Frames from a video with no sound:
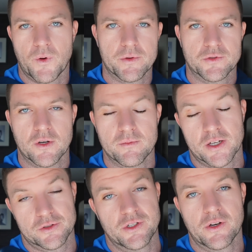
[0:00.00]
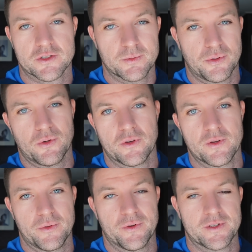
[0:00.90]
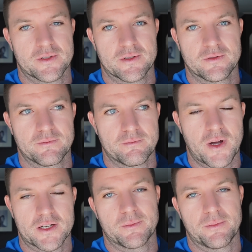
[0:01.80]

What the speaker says: when we drop, make sure you guys support the boys. Much